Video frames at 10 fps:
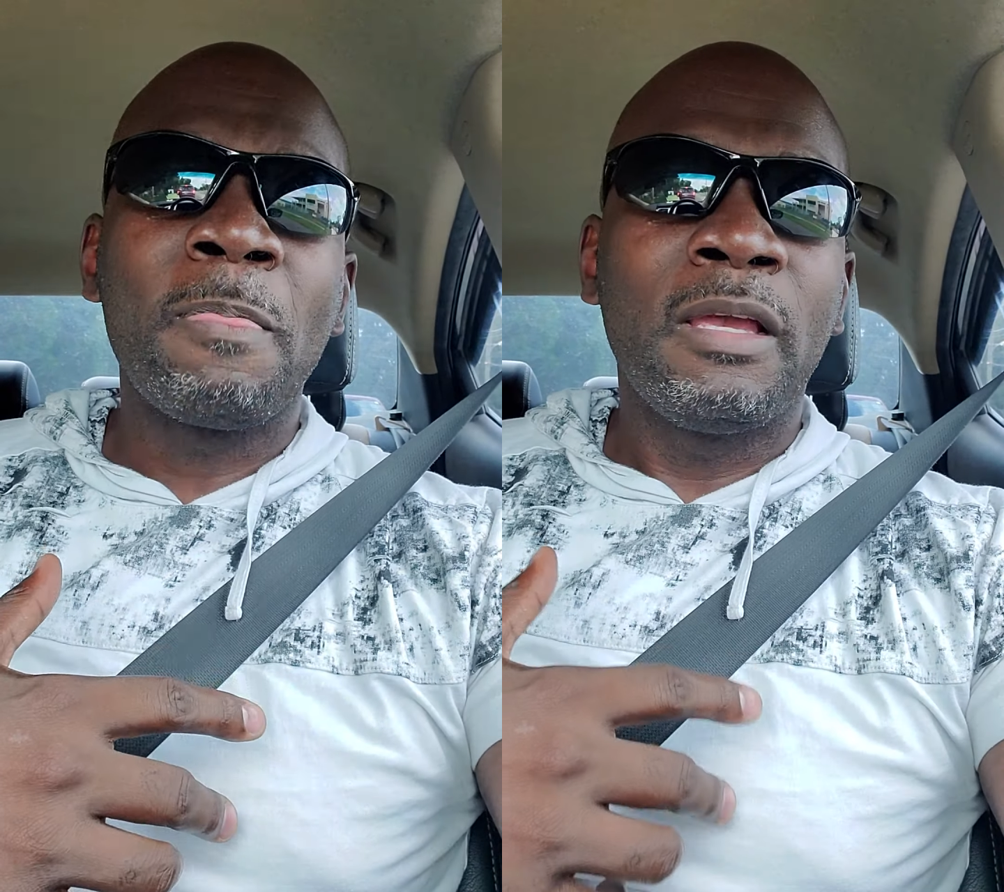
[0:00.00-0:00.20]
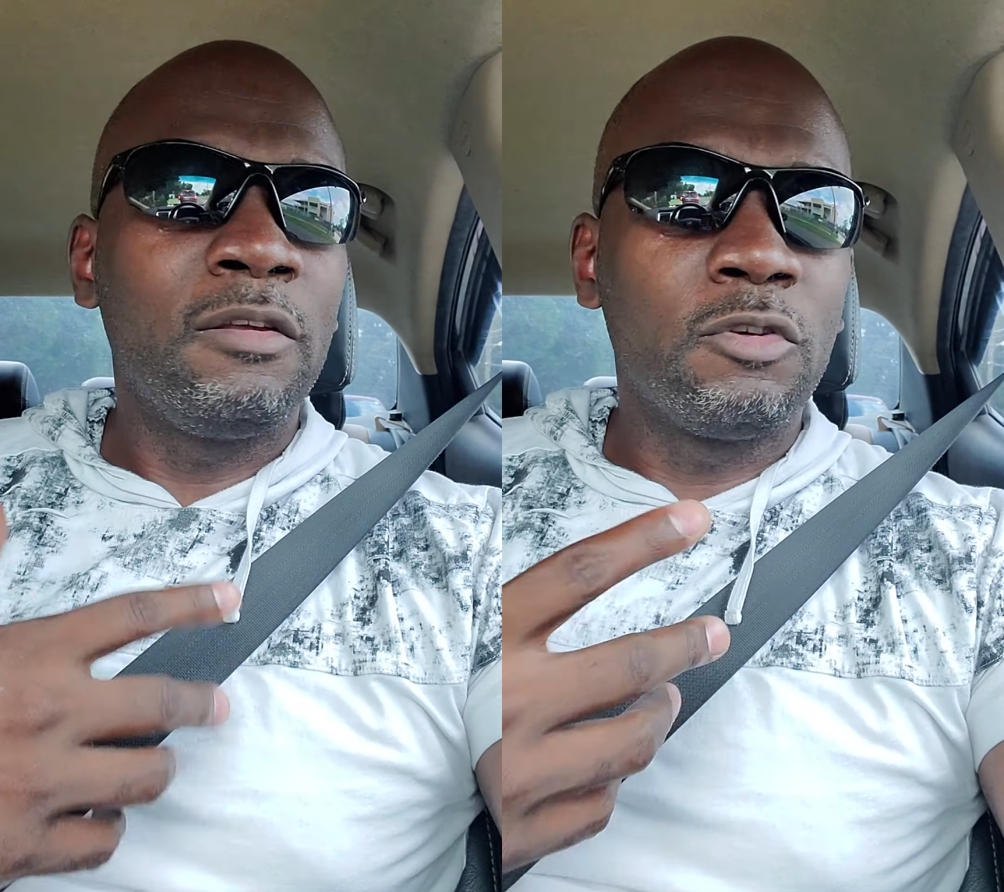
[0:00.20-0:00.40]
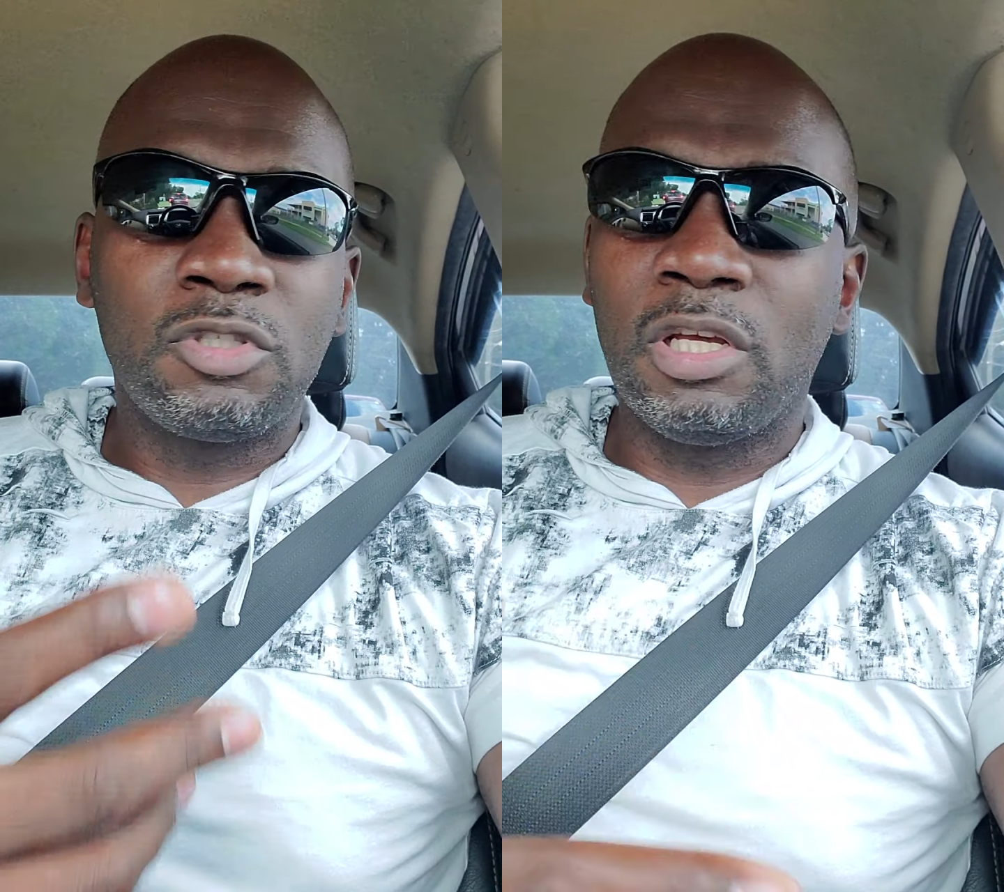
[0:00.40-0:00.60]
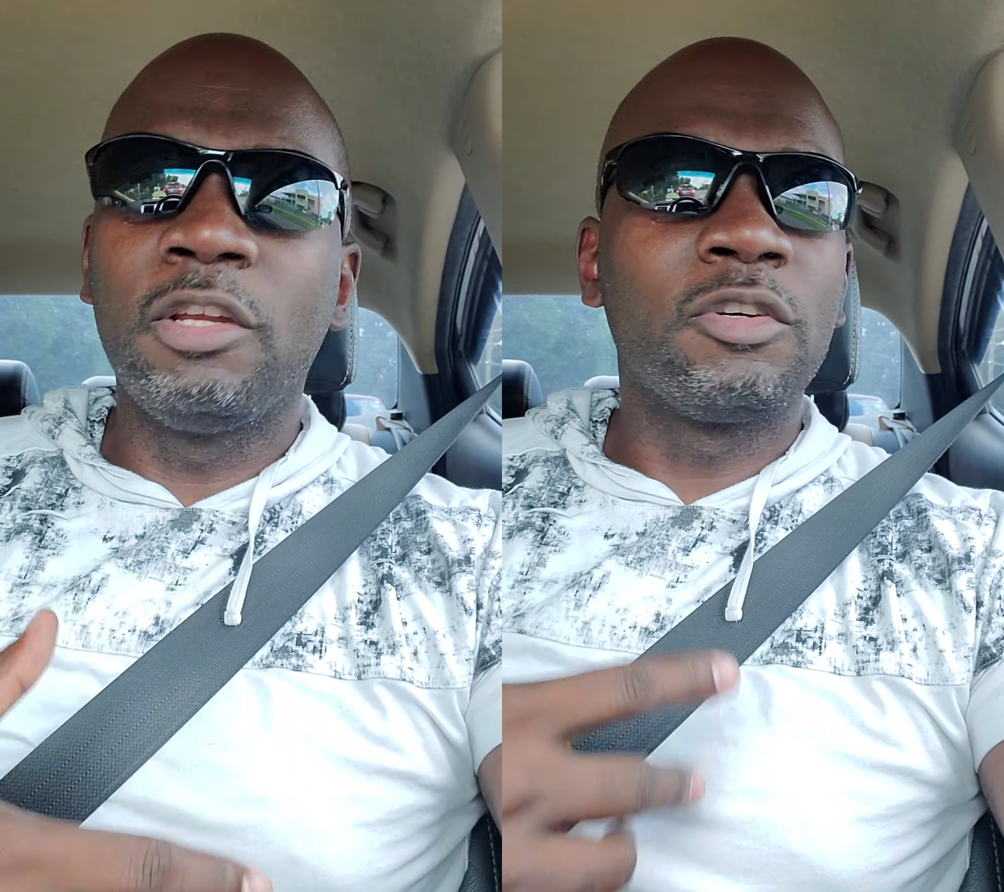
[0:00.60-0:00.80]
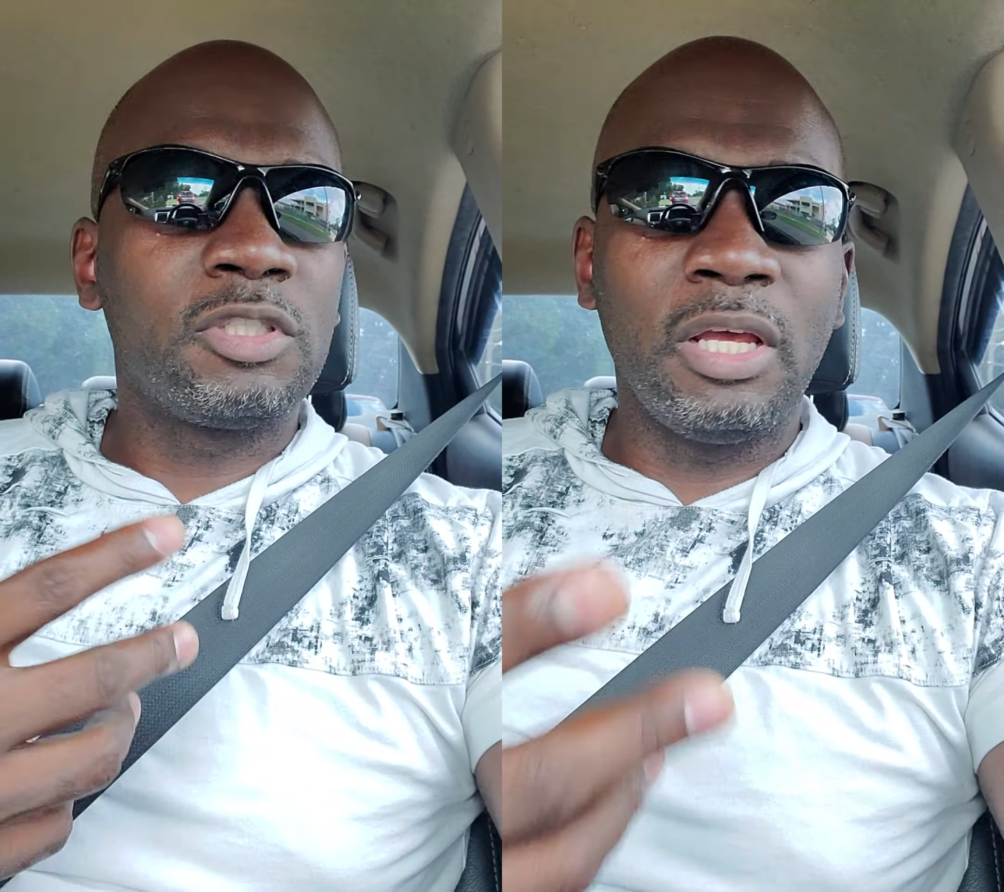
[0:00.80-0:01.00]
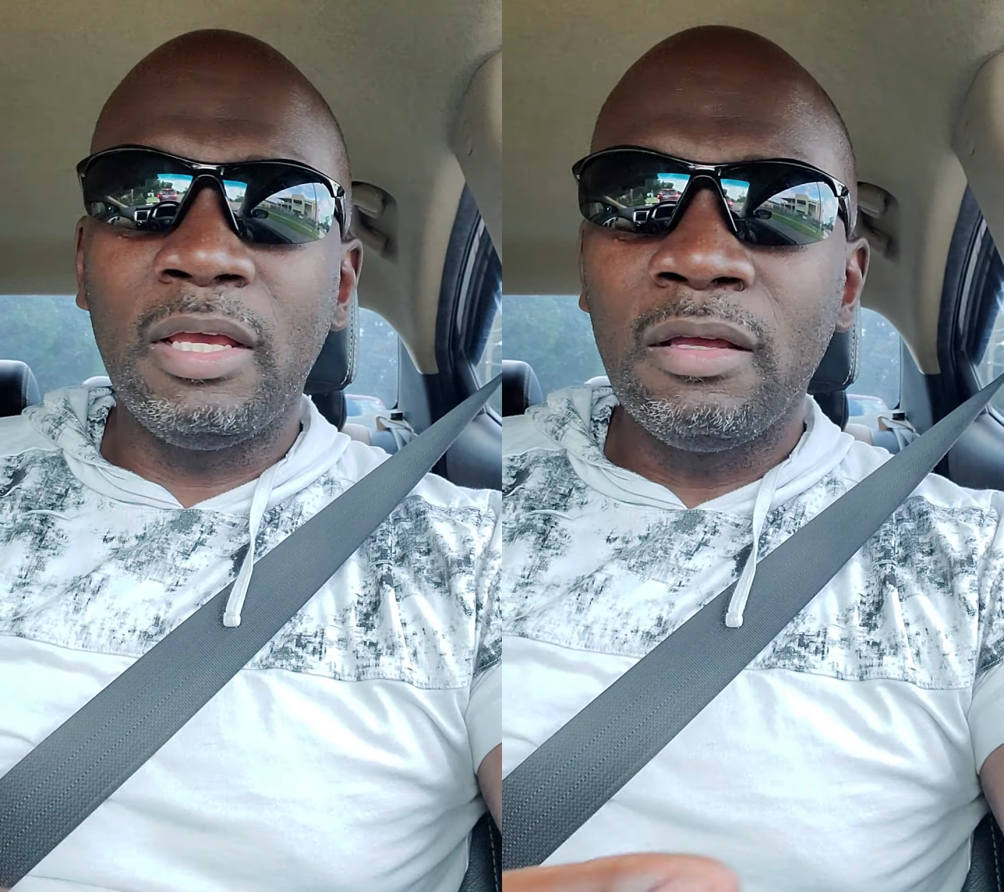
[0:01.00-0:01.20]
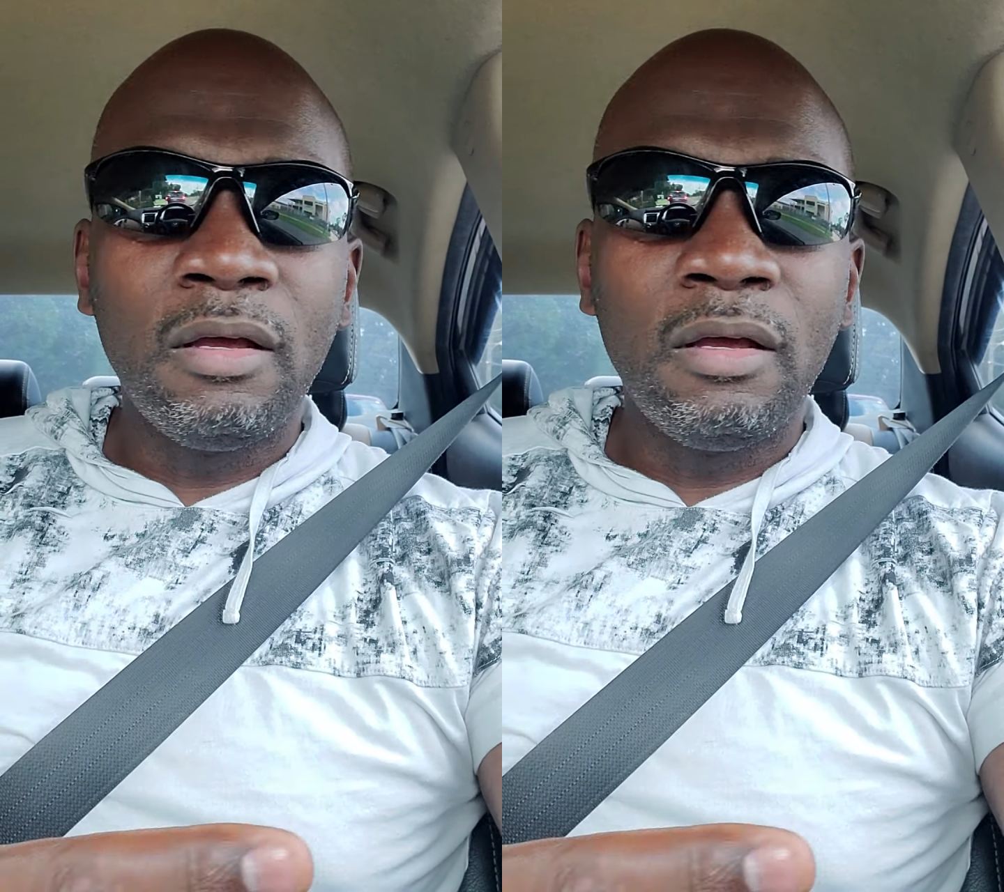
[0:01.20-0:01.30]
either city or state